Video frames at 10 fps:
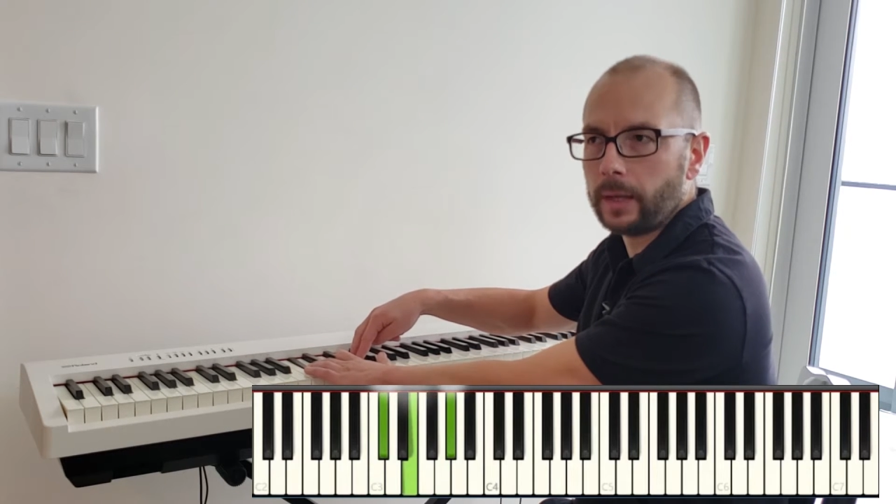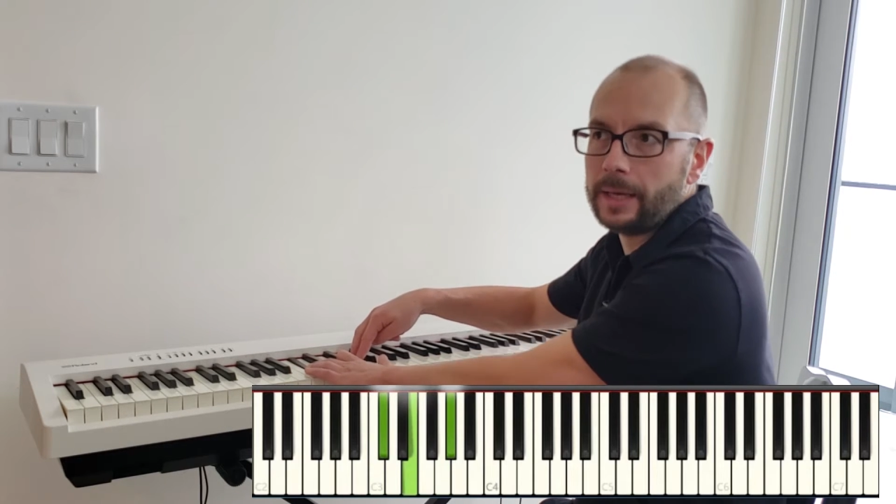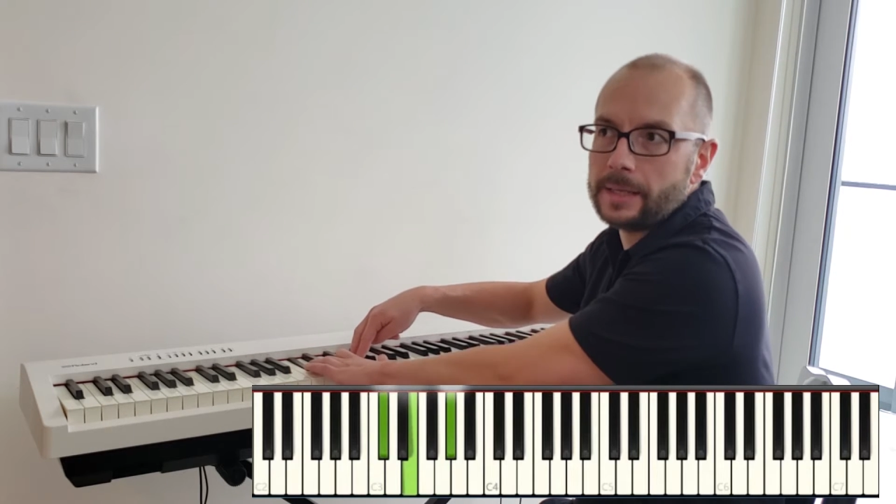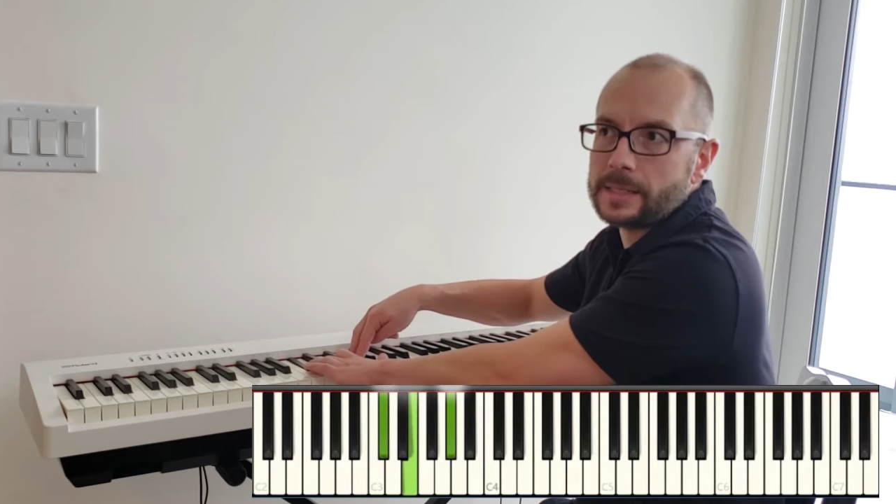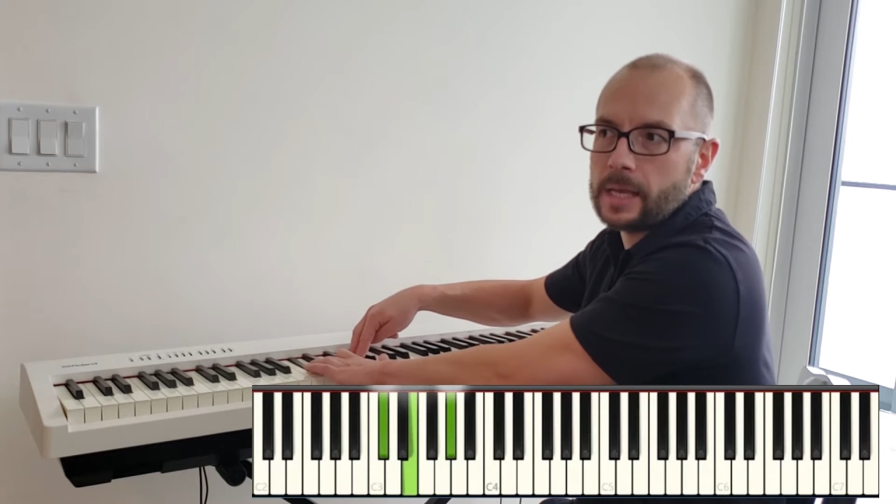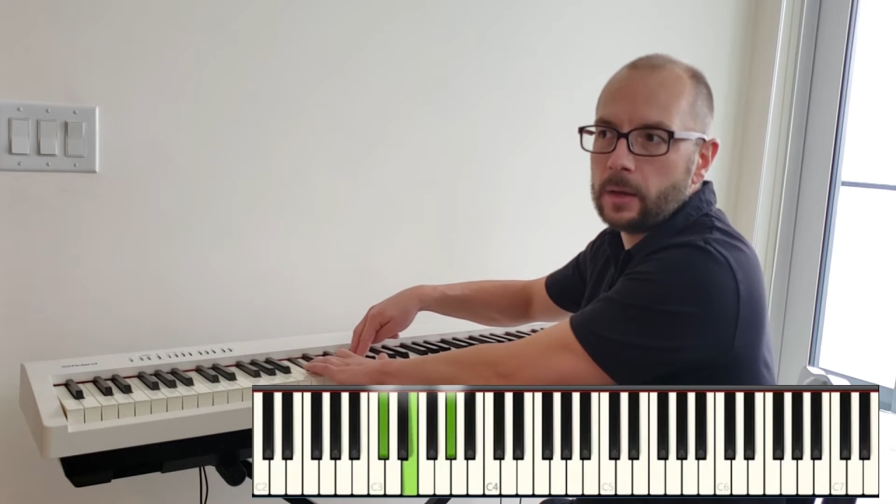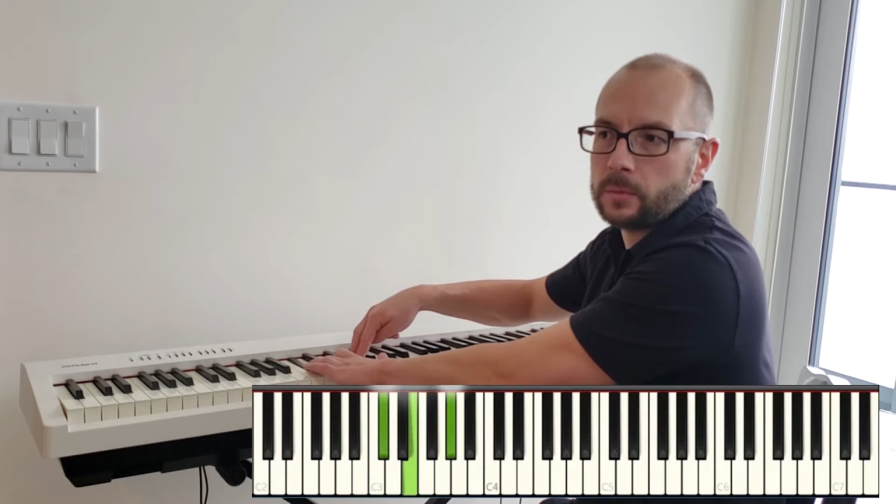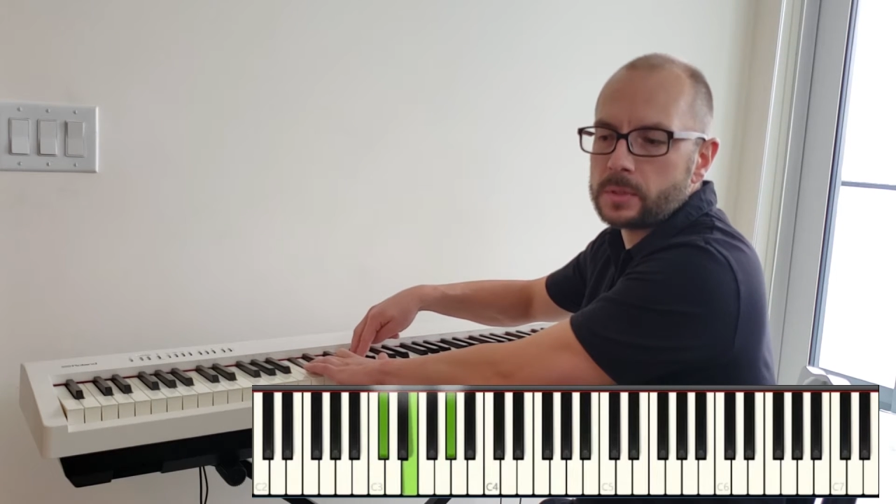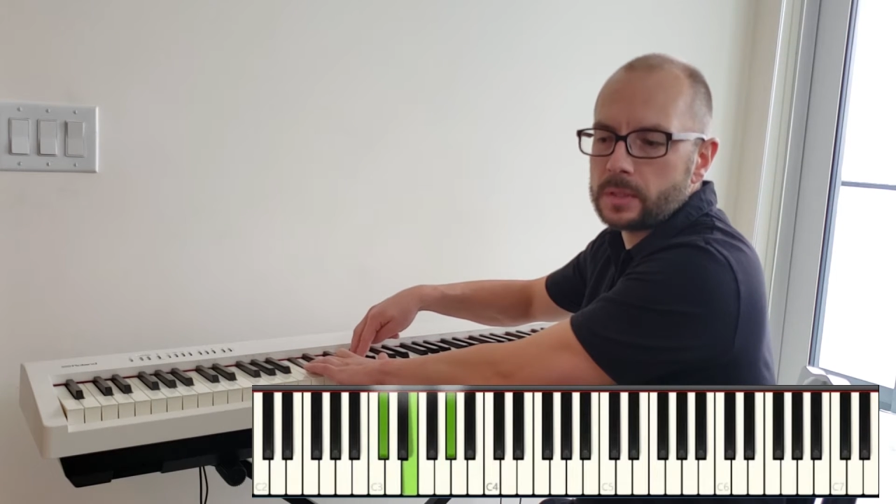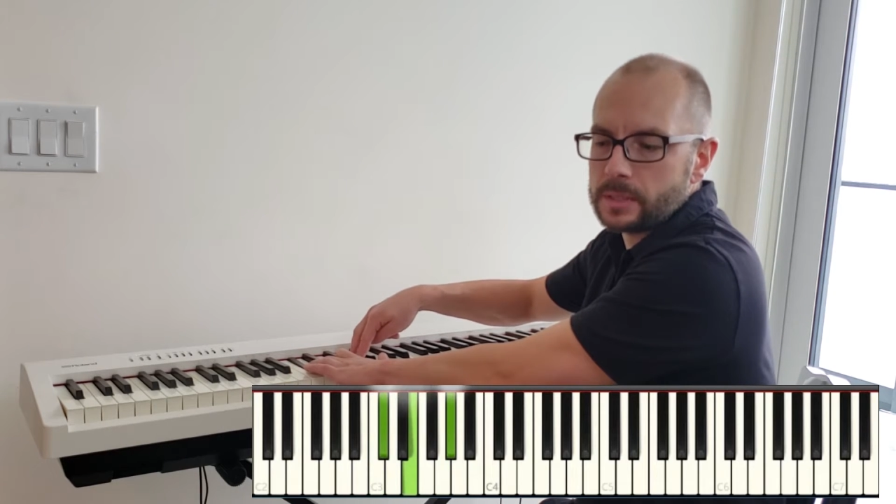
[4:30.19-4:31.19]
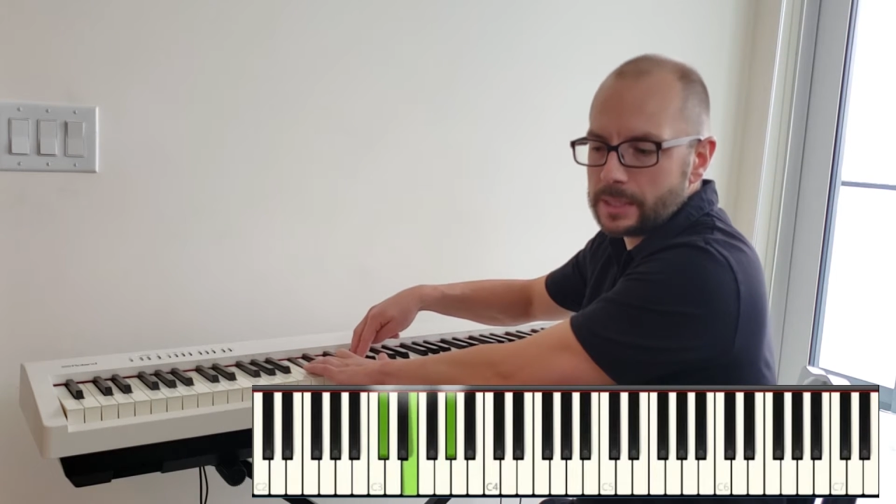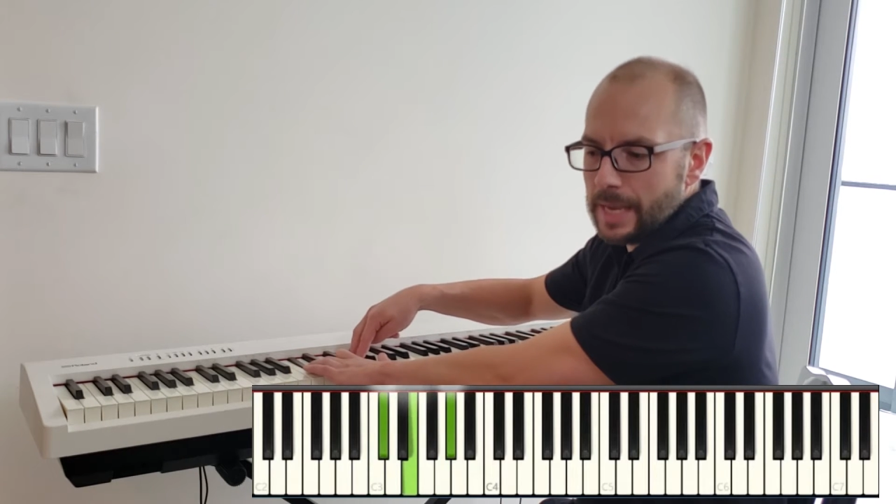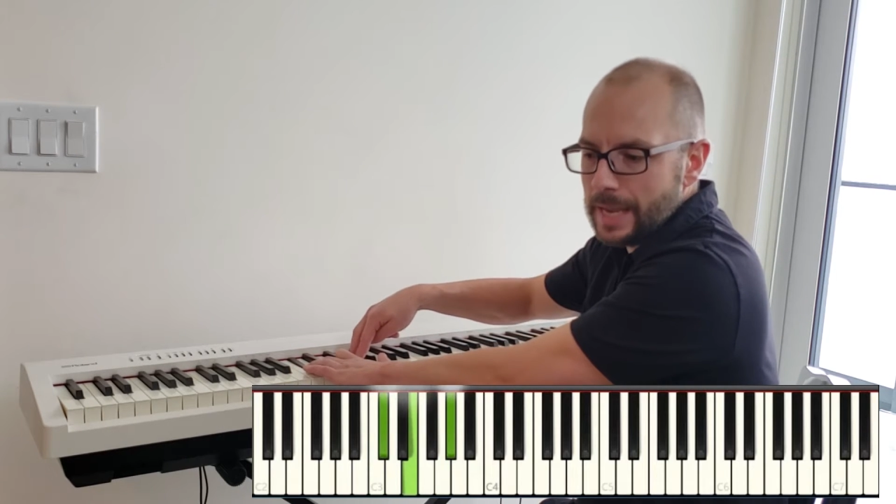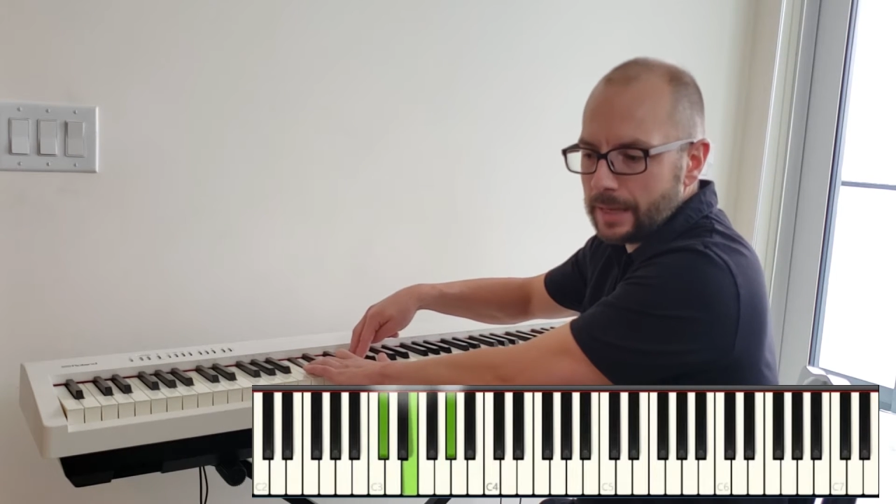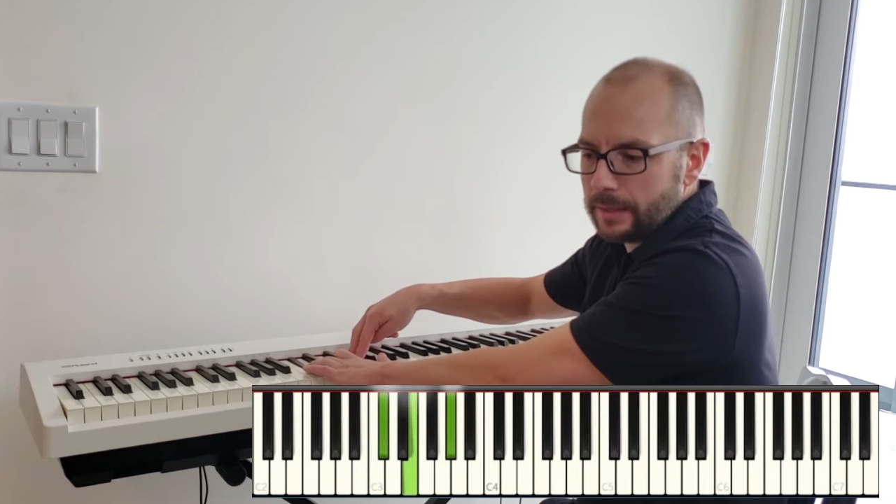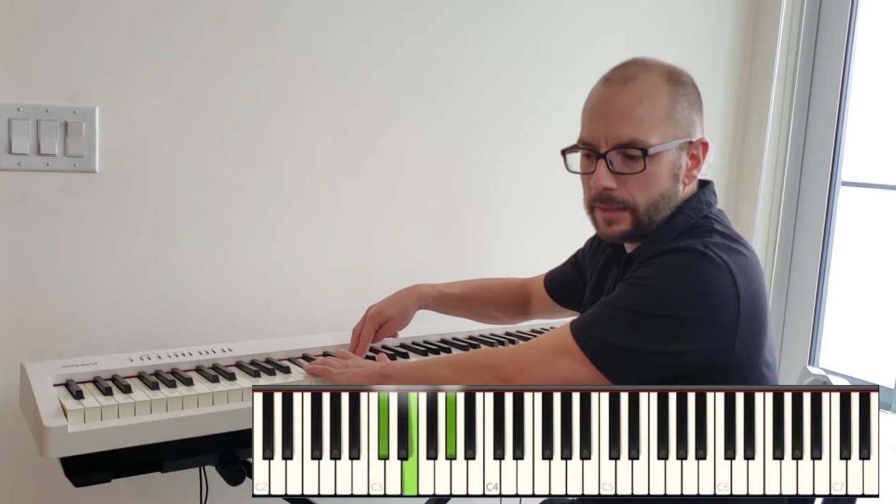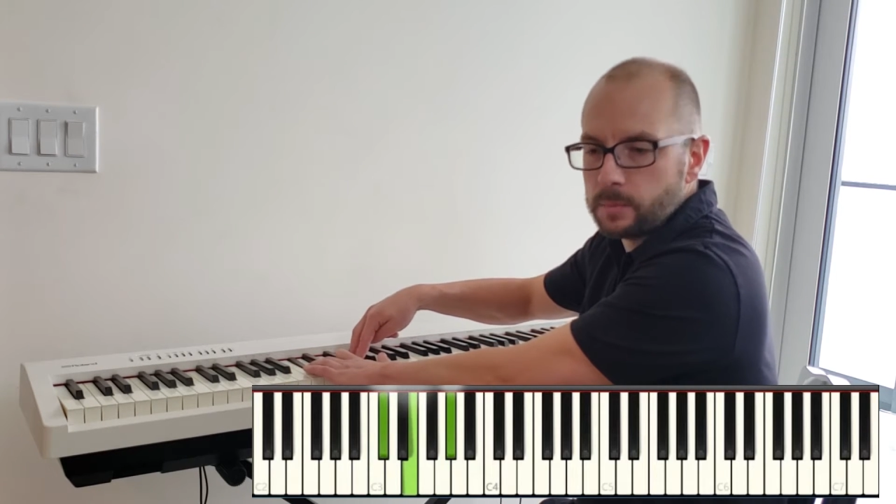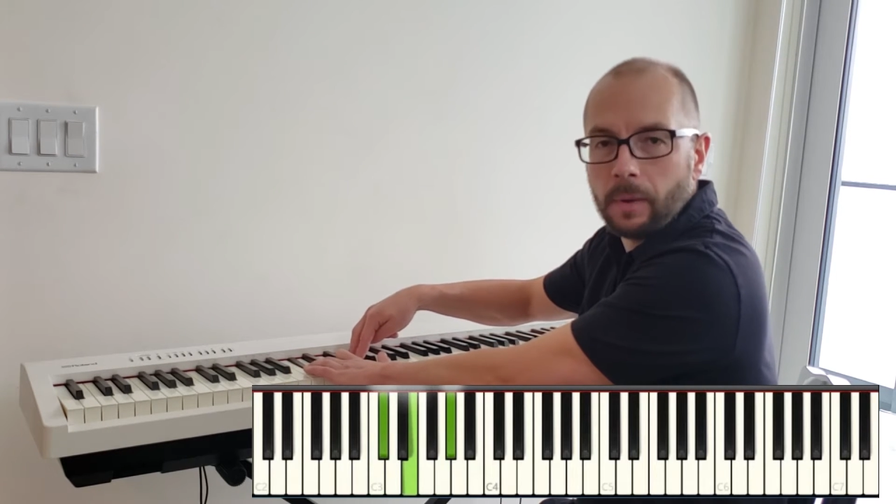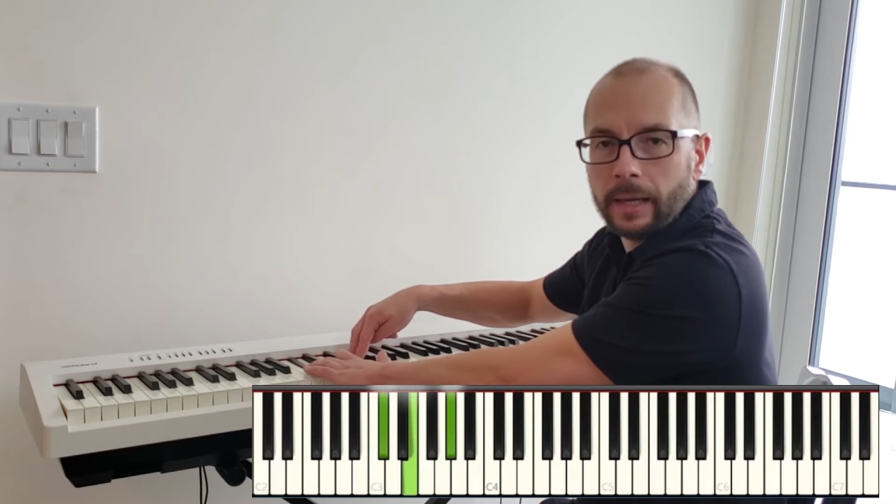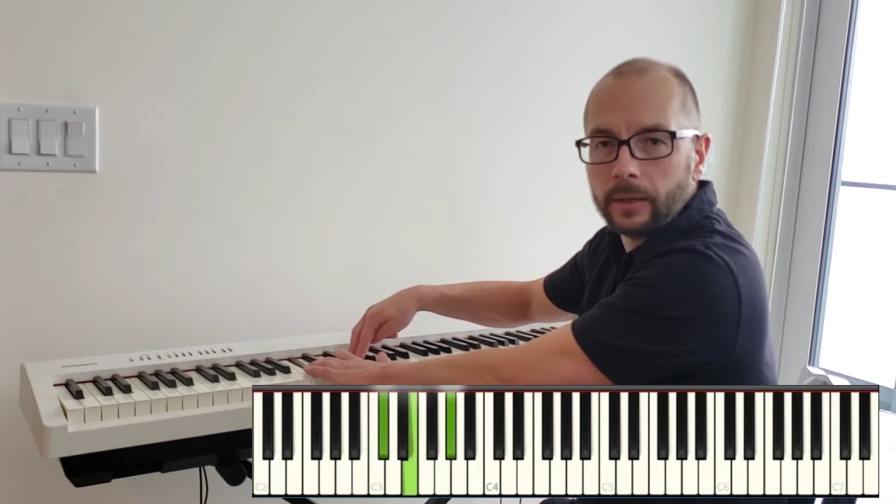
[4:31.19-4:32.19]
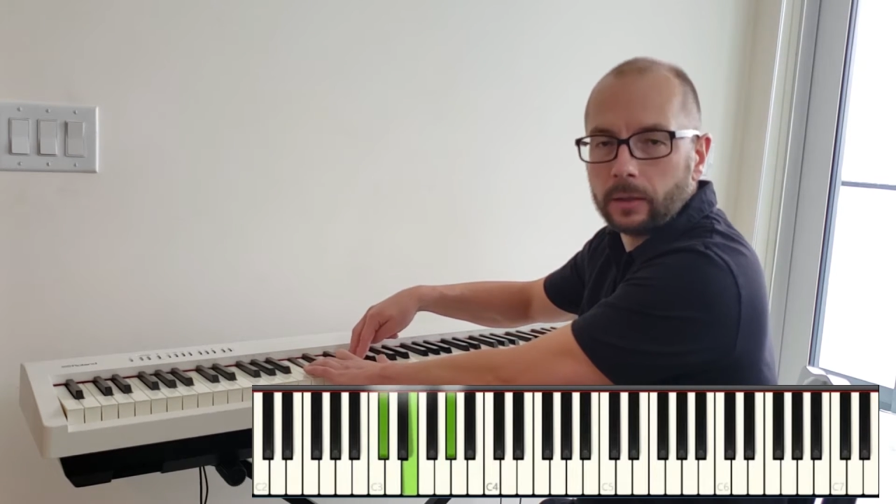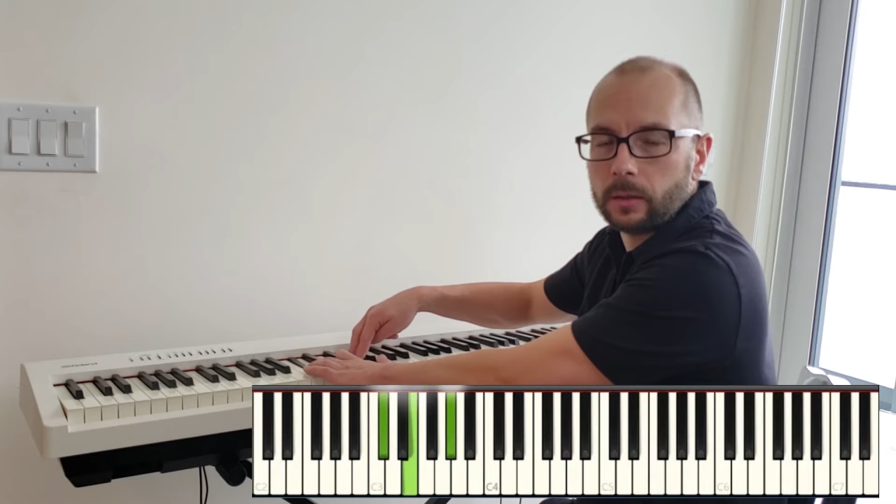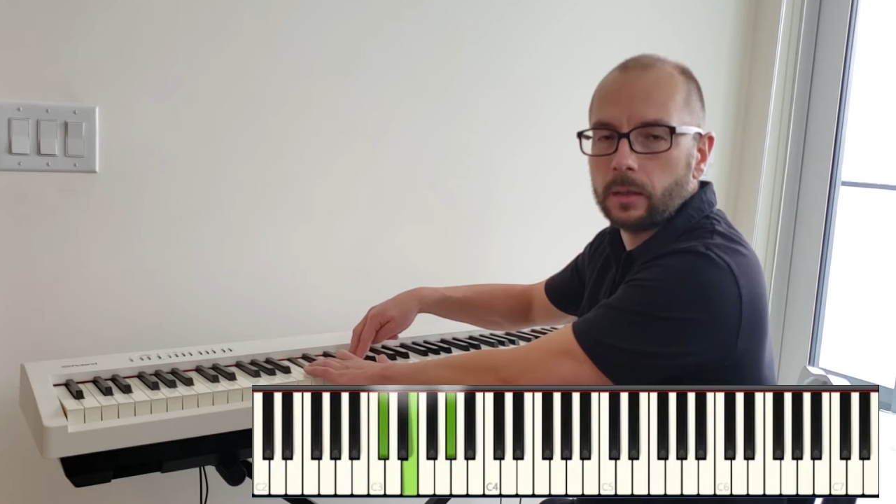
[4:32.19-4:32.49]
and it sounds sad, it's minor.